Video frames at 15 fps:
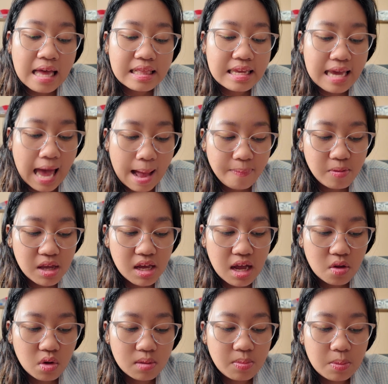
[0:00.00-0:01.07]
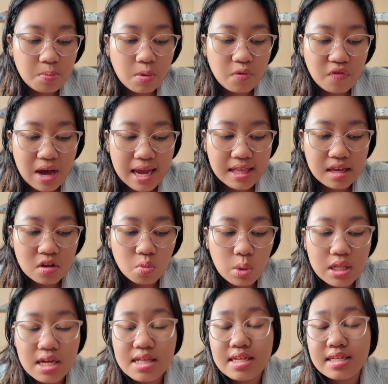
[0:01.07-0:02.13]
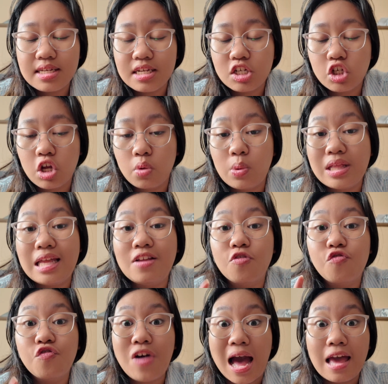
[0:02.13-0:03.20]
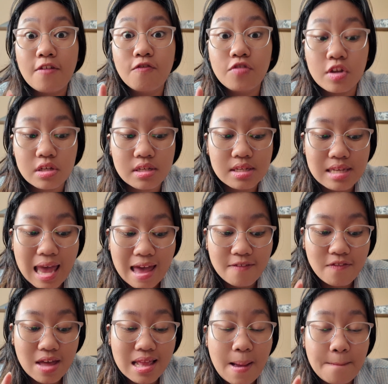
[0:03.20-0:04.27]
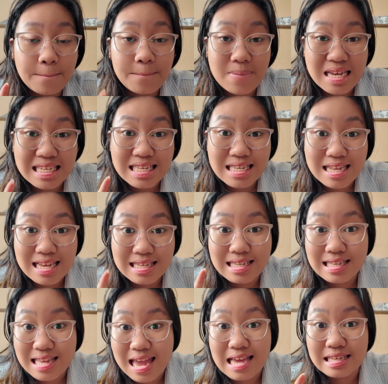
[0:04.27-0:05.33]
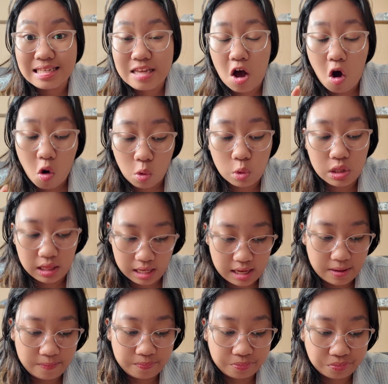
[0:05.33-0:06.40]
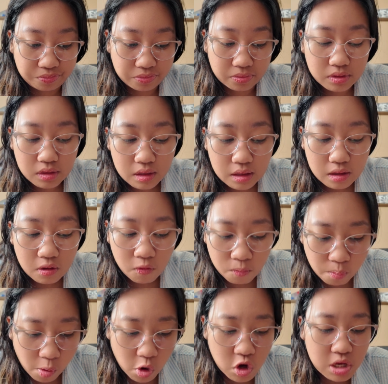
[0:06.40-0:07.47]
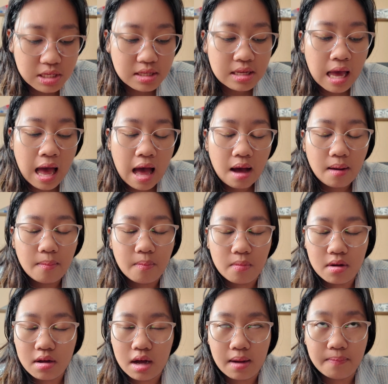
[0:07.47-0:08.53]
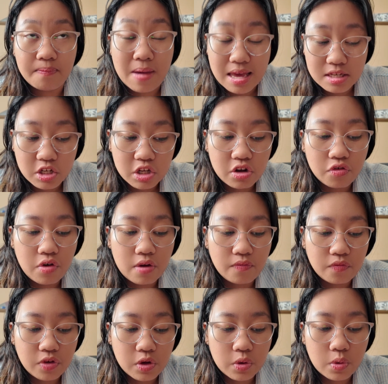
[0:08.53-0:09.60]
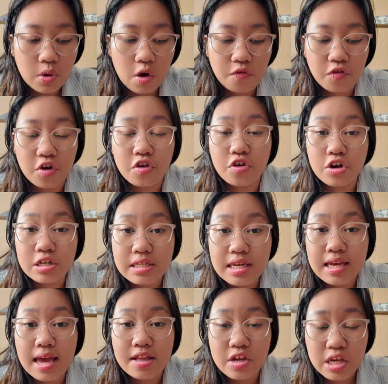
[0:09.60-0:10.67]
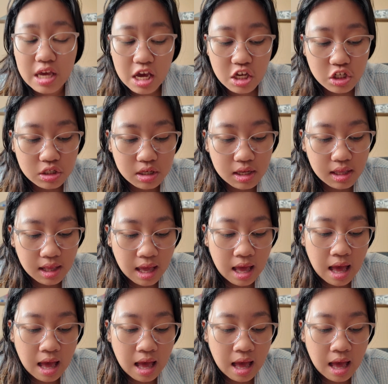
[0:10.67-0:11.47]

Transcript: the applicant will be provided with a decision within 5 to 7 business days only. Boys, based on a review of your nursing education